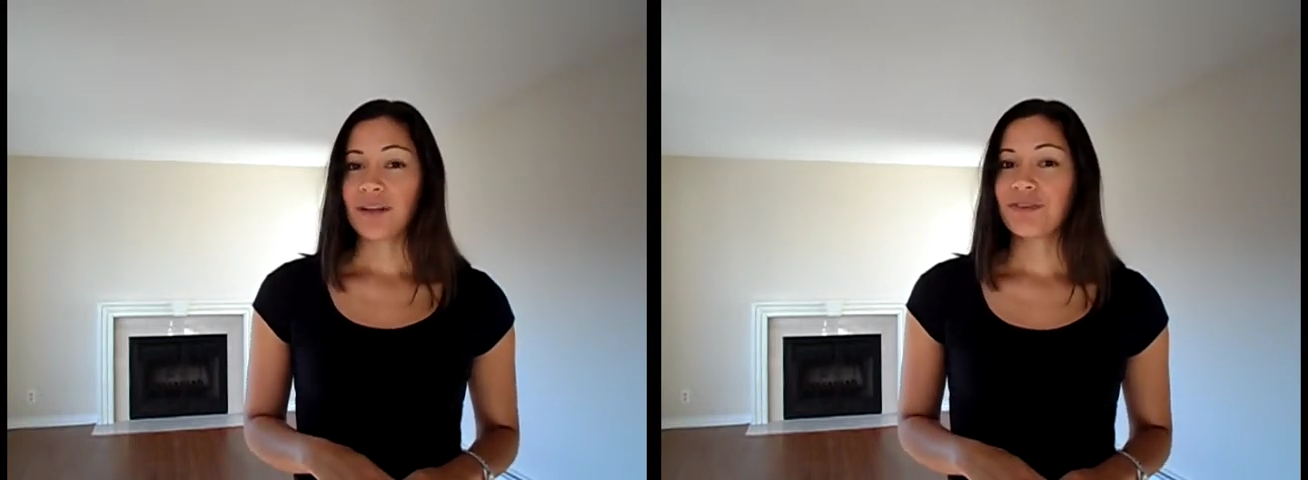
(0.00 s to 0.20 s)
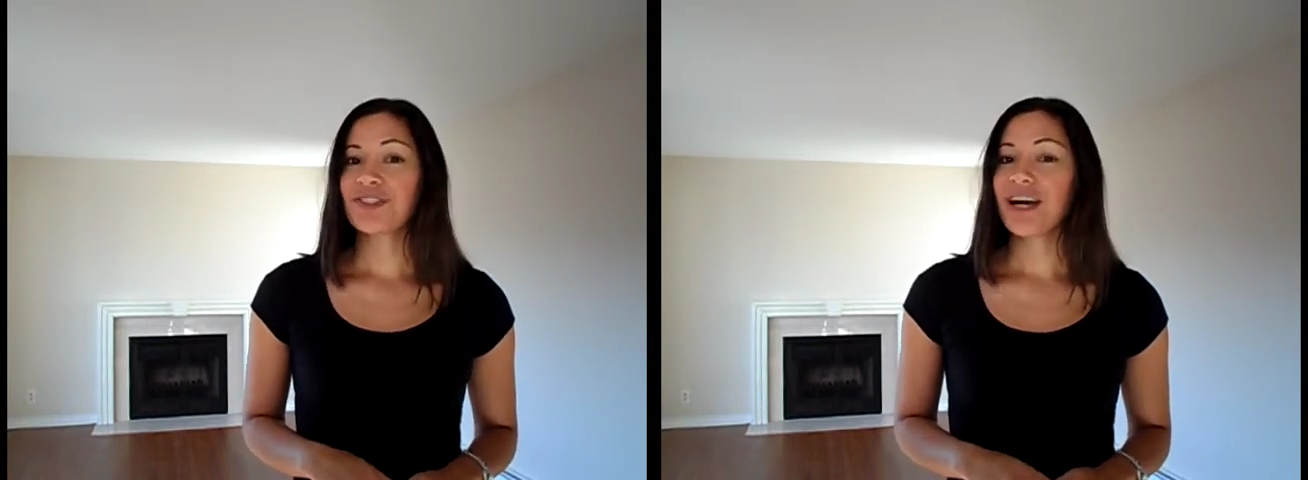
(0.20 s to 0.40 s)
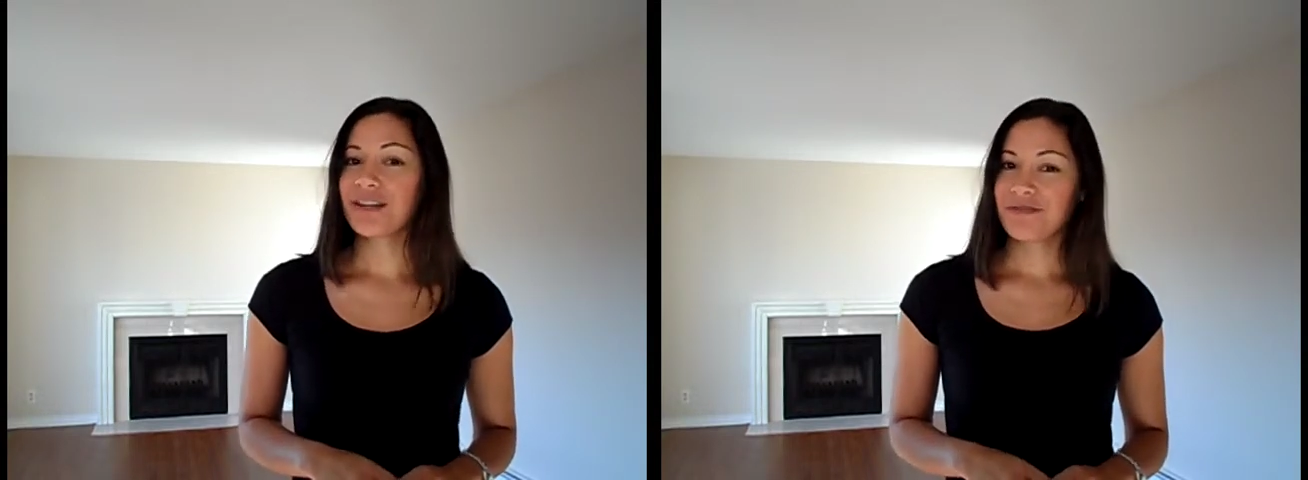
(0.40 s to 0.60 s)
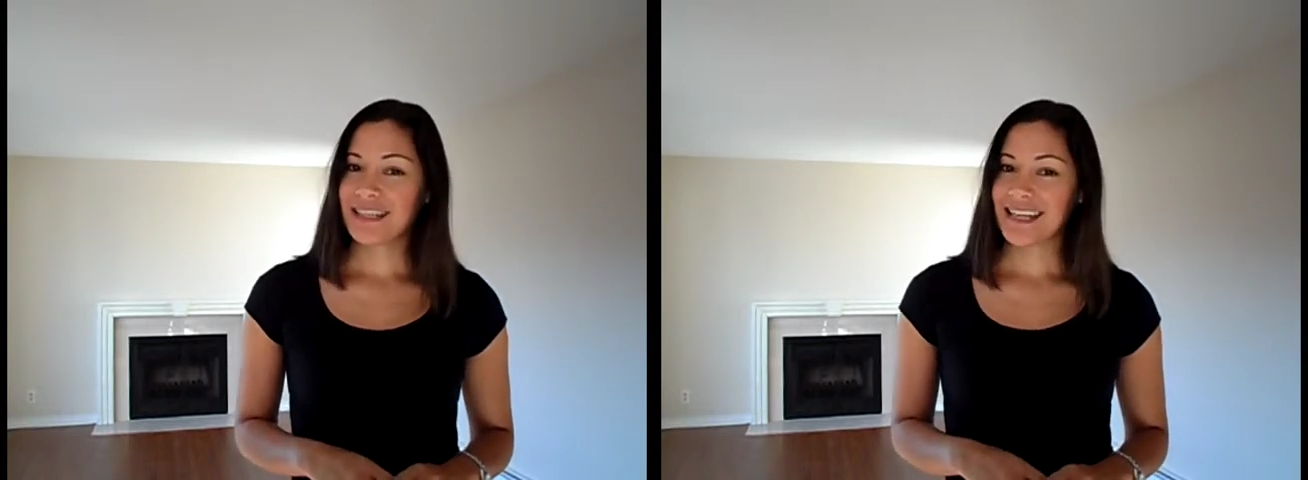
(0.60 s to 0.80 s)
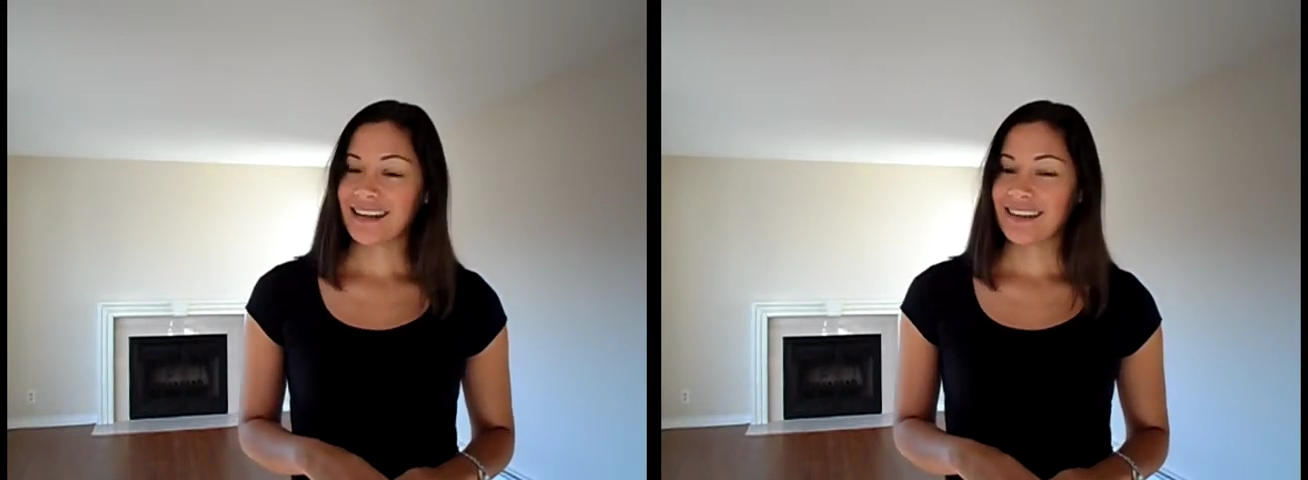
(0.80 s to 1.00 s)
And if you're trying to
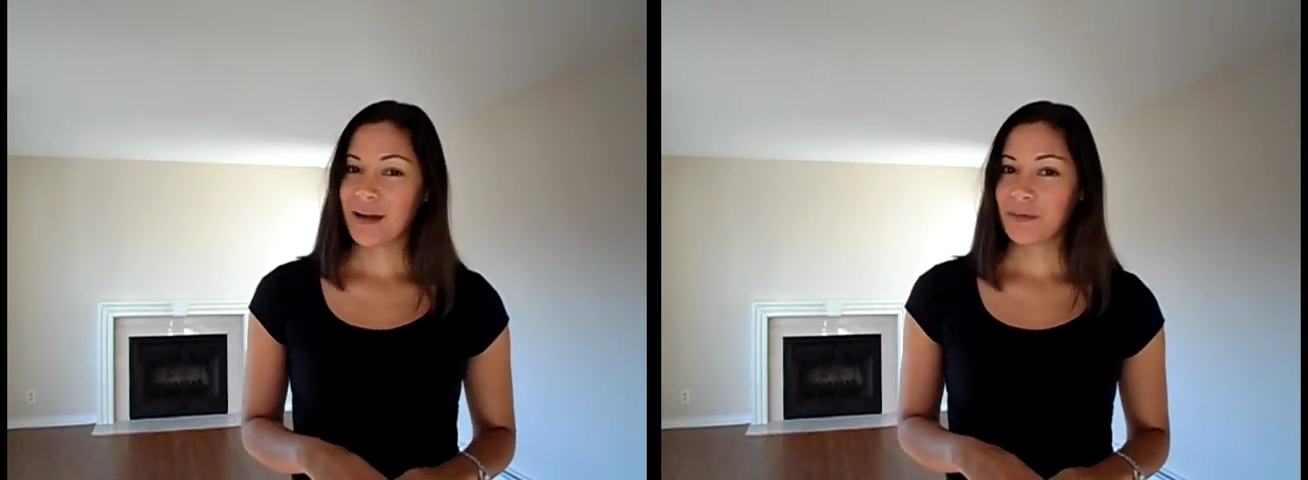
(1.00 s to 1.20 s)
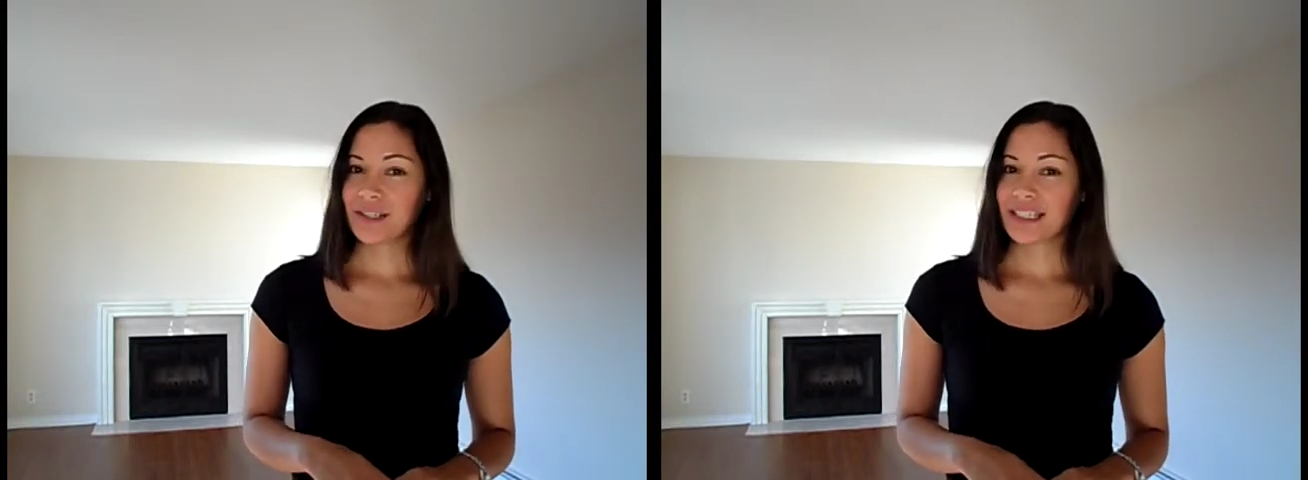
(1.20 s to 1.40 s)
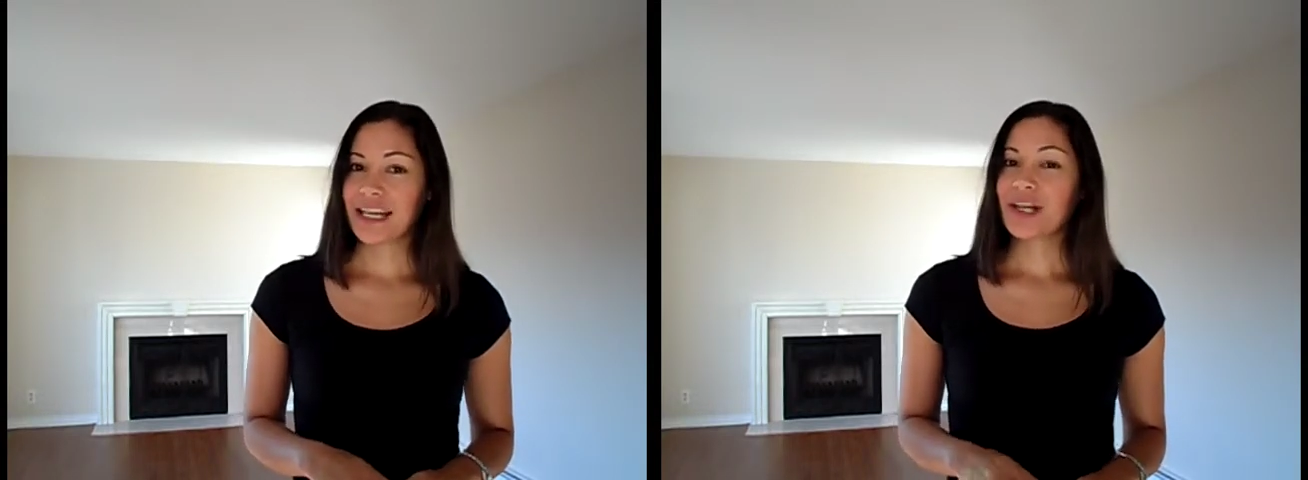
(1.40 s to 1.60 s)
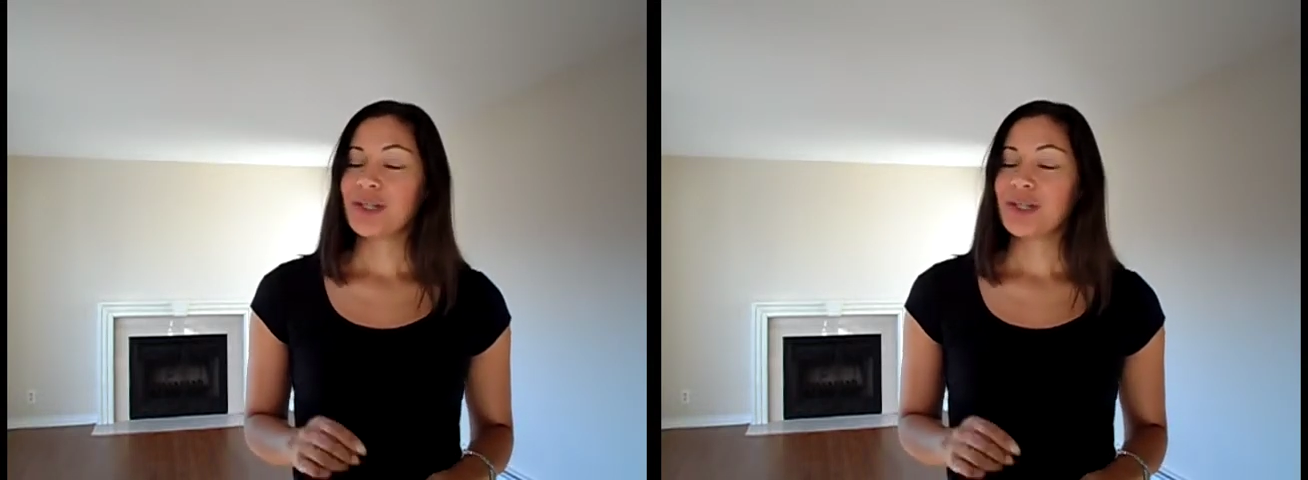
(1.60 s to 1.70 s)
rent out in that building,